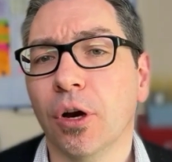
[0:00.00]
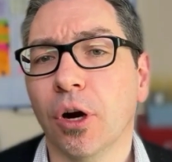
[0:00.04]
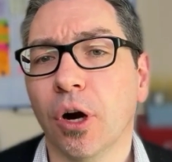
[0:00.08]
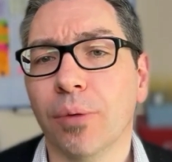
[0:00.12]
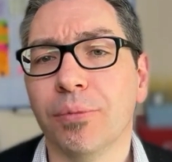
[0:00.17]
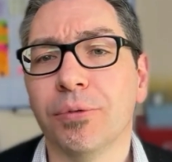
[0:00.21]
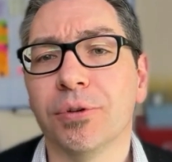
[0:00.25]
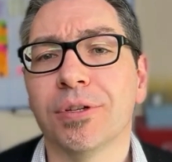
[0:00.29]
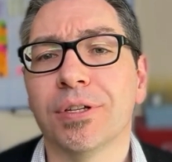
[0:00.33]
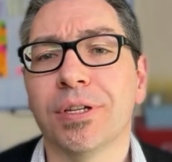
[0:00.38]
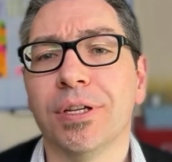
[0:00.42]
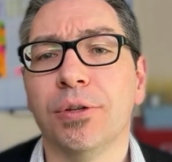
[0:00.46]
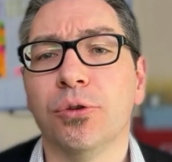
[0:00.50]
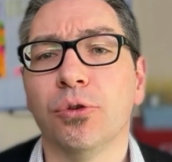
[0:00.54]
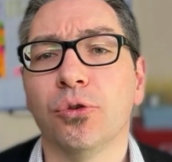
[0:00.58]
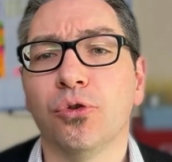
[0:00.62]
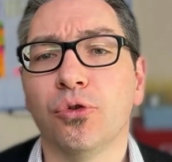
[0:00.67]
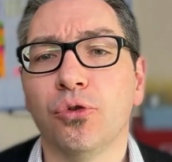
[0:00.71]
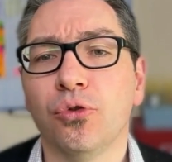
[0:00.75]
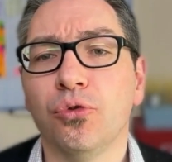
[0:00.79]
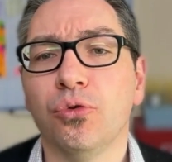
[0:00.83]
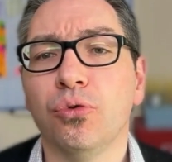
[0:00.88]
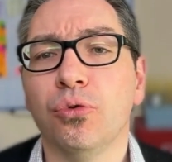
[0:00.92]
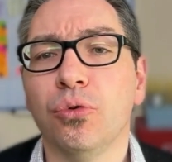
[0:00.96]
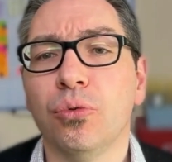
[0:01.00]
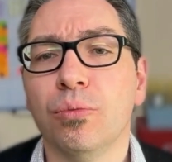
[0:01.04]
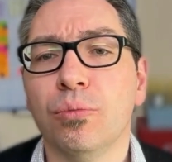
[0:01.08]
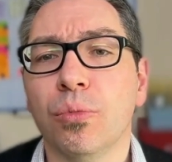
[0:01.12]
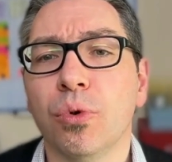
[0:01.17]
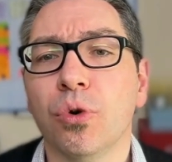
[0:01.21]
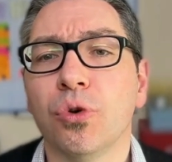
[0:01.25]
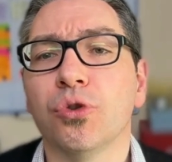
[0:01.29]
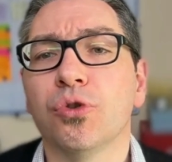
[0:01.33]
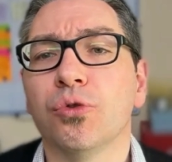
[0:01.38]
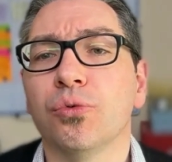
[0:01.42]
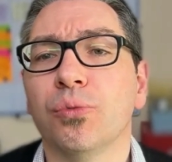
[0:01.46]
obviously the 2
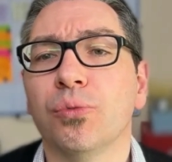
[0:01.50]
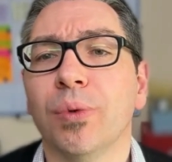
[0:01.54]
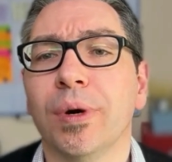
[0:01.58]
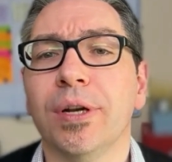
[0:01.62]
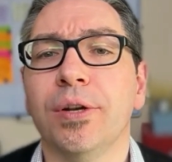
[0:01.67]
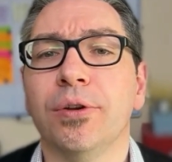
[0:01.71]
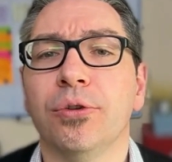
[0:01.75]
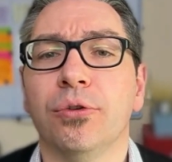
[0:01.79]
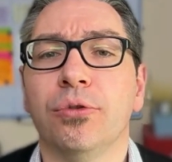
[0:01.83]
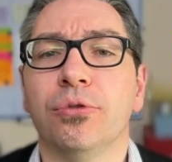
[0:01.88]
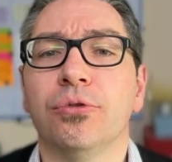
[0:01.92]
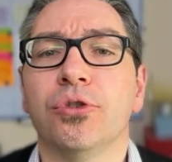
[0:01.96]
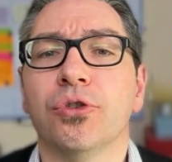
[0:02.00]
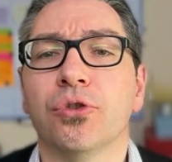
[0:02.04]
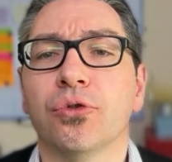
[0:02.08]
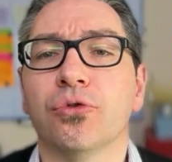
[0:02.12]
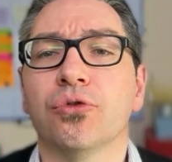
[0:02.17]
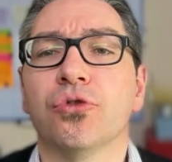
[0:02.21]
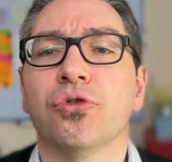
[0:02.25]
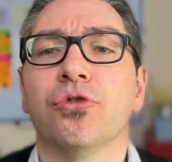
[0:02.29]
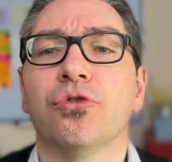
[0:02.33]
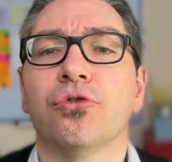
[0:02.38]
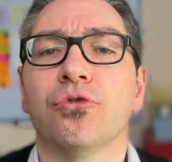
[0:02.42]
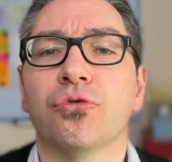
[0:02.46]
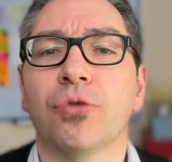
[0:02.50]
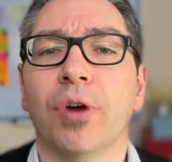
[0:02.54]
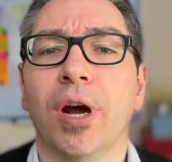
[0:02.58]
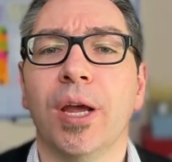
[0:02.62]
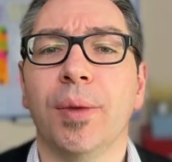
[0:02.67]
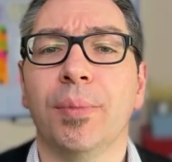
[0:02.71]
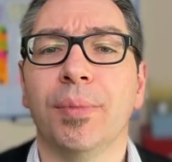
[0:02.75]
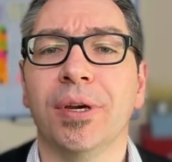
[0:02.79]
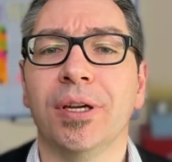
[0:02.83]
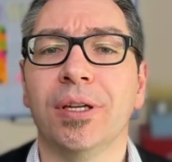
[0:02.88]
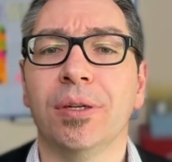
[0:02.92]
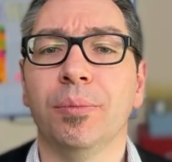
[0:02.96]
most well-known, so
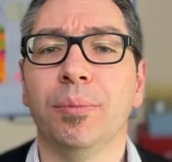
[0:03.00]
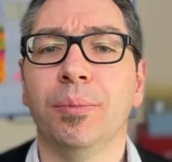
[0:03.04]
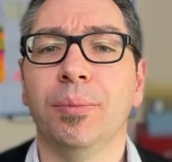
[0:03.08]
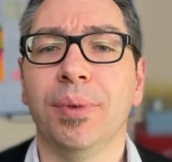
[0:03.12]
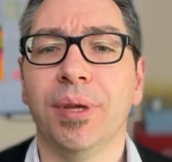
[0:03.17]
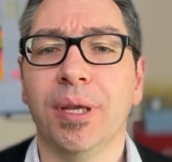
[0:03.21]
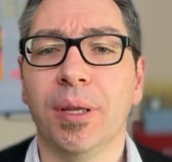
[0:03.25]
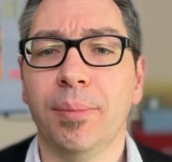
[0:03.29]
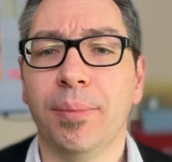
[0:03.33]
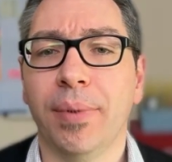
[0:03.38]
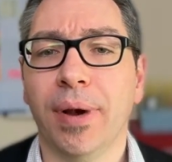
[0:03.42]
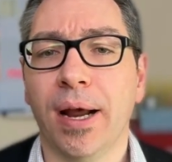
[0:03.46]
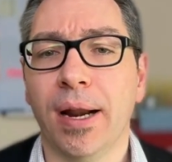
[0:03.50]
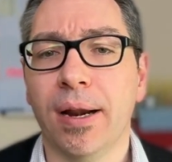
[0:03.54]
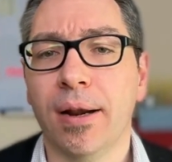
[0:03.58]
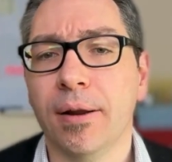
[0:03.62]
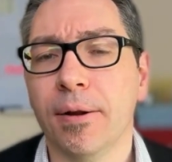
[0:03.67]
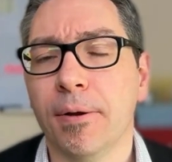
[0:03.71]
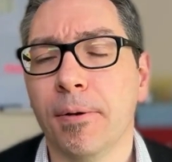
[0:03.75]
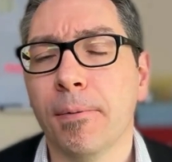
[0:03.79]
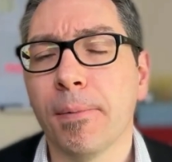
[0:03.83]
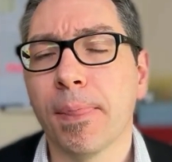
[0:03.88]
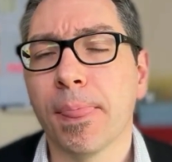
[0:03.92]
Stripe and PayPal,